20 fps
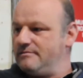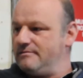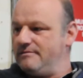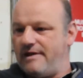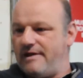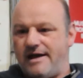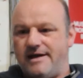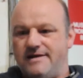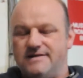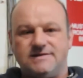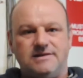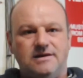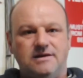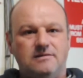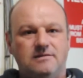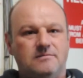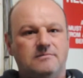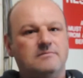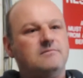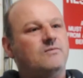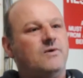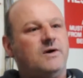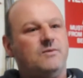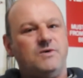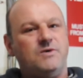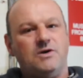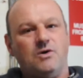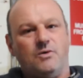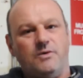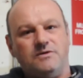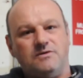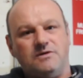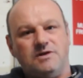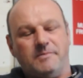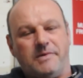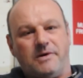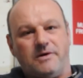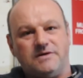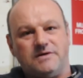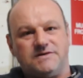nicely when we go into the
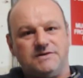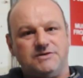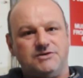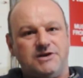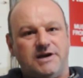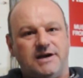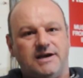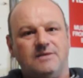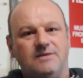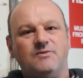barns and check,